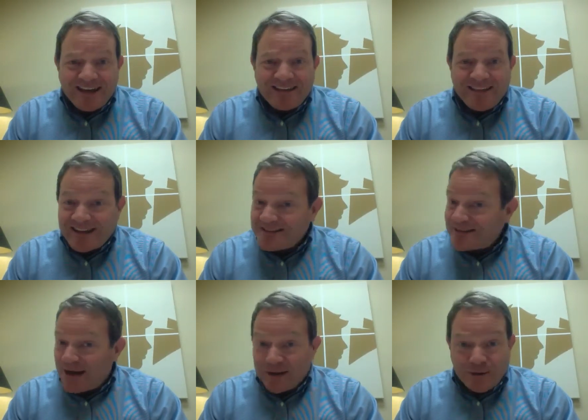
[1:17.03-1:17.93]
That's
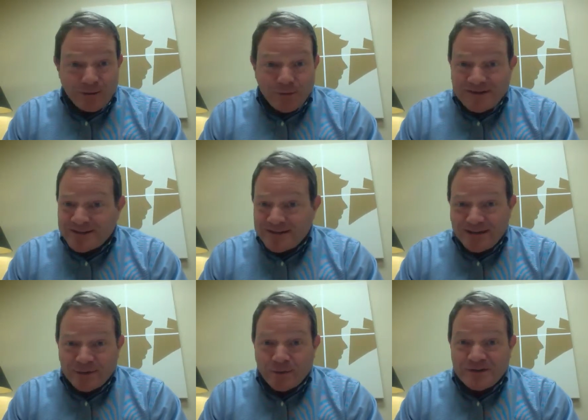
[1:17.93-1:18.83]
not a good reason
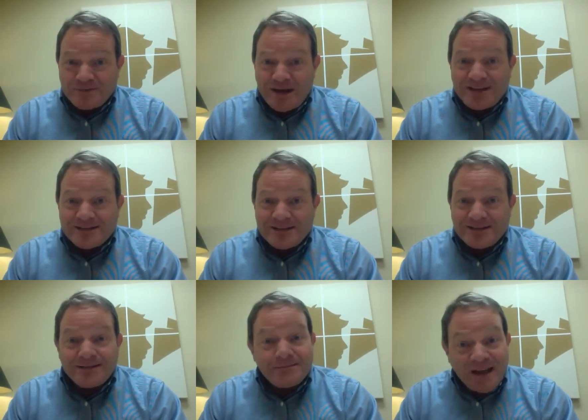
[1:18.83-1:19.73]
to increase
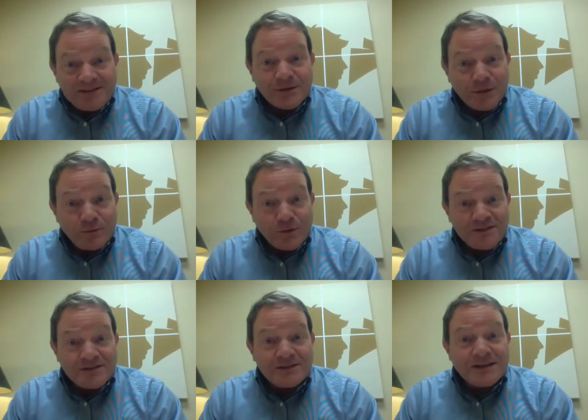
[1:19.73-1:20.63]
medicine. That's a good
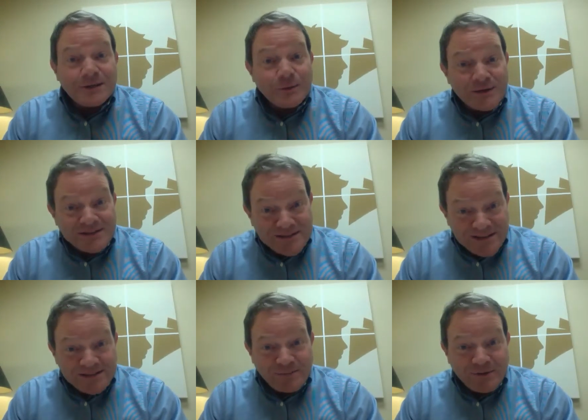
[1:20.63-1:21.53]
reason to increase
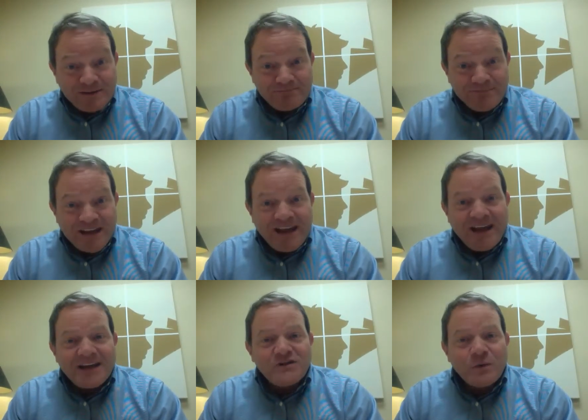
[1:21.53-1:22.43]
discipline.
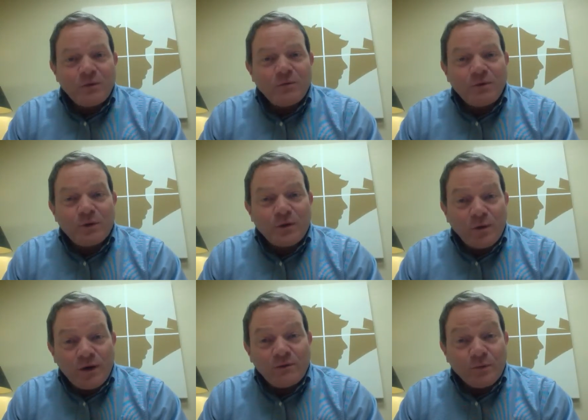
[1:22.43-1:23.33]
And so when
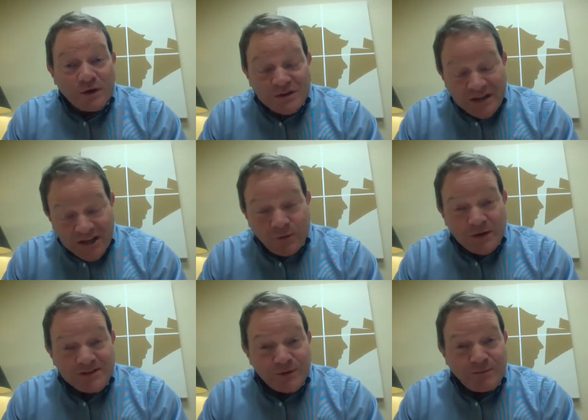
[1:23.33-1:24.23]
we
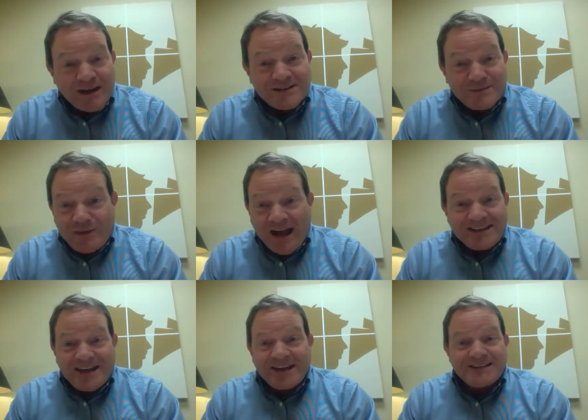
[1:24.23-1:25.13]
decreased her medicine
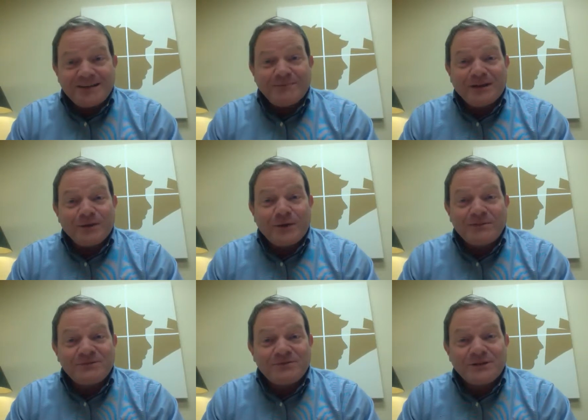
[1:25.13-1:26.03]
back to 18
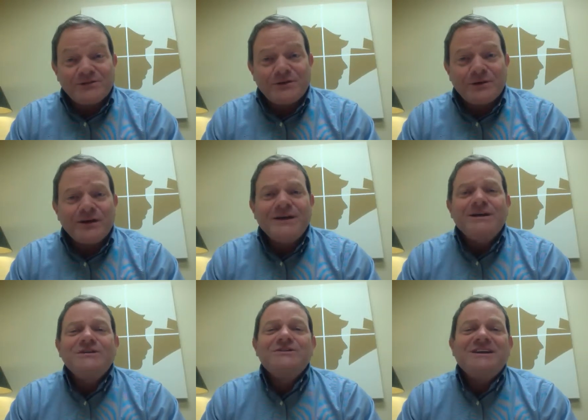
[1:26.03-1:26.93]
milligrams of Concerta,
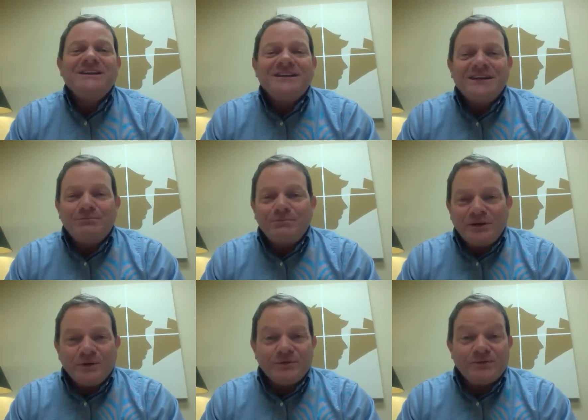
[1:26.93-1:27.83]
she did
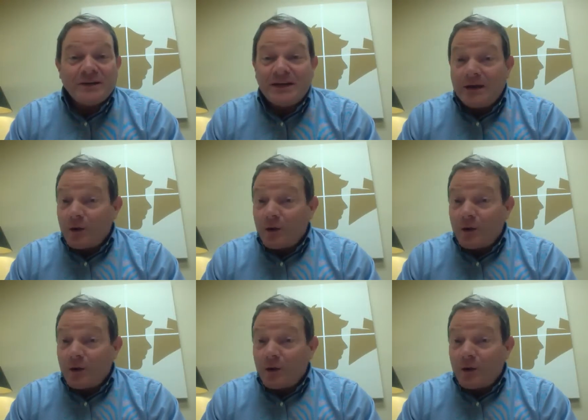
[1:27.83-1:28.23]
beautifully.